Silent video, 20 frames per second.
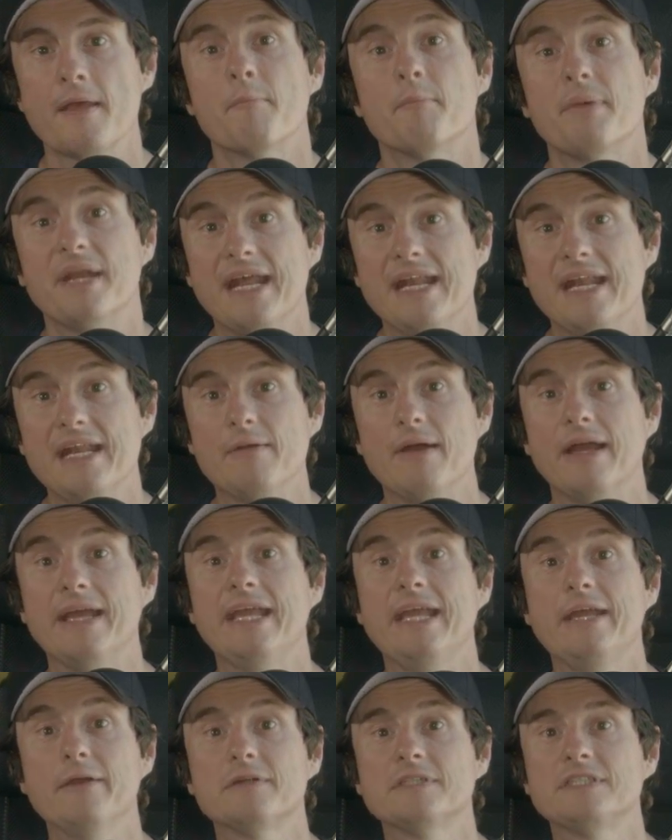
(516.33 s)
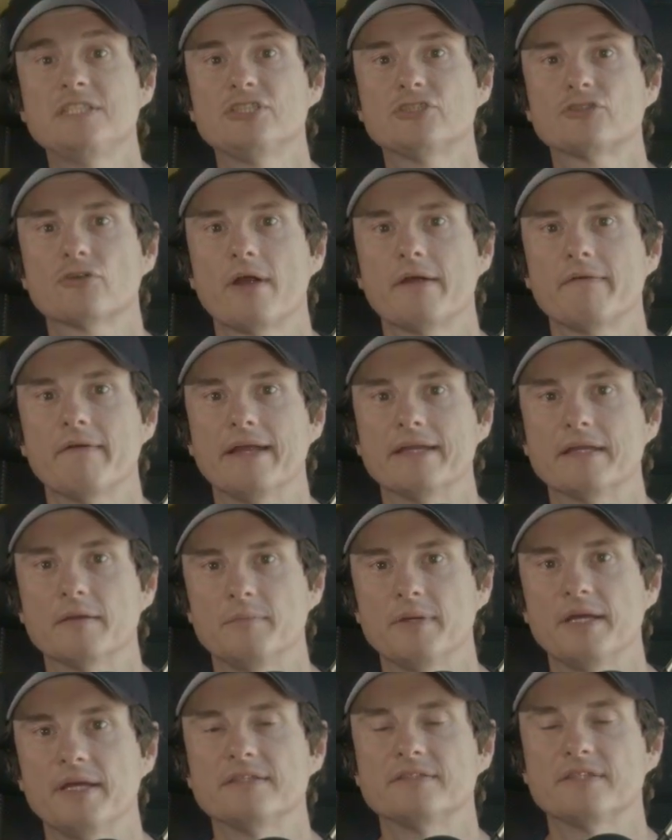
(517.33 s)
But anyway, here is his strike rate
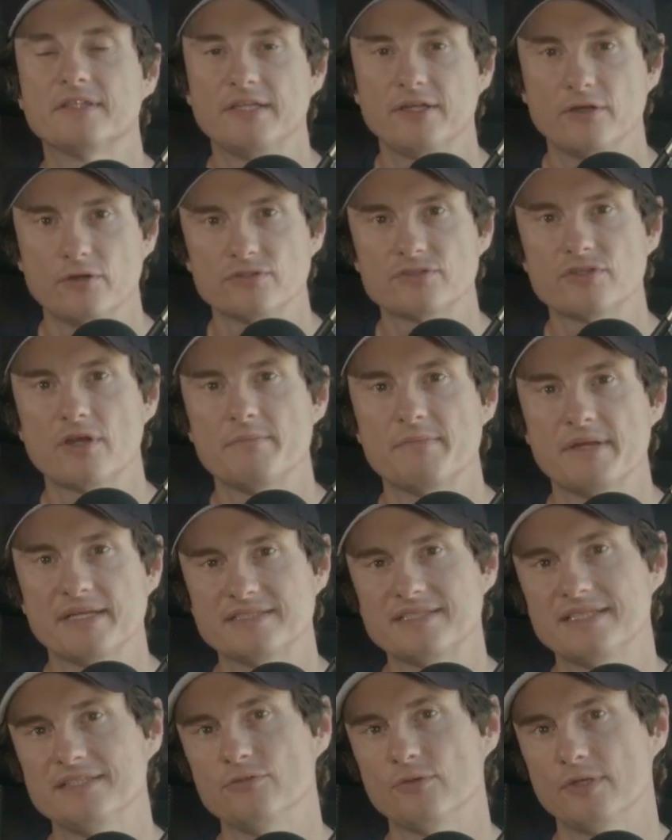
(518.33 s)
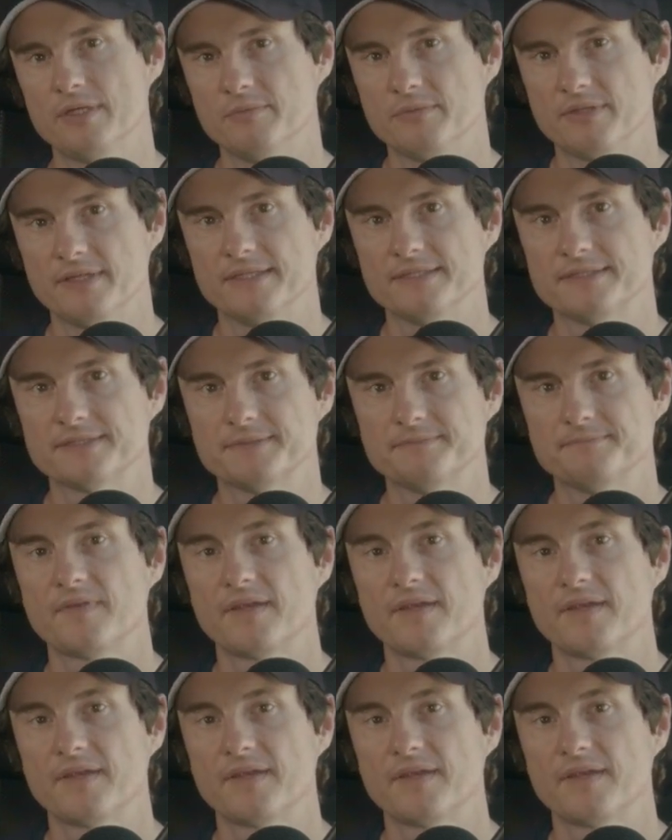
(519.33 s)
compared to the all-time best T20 players.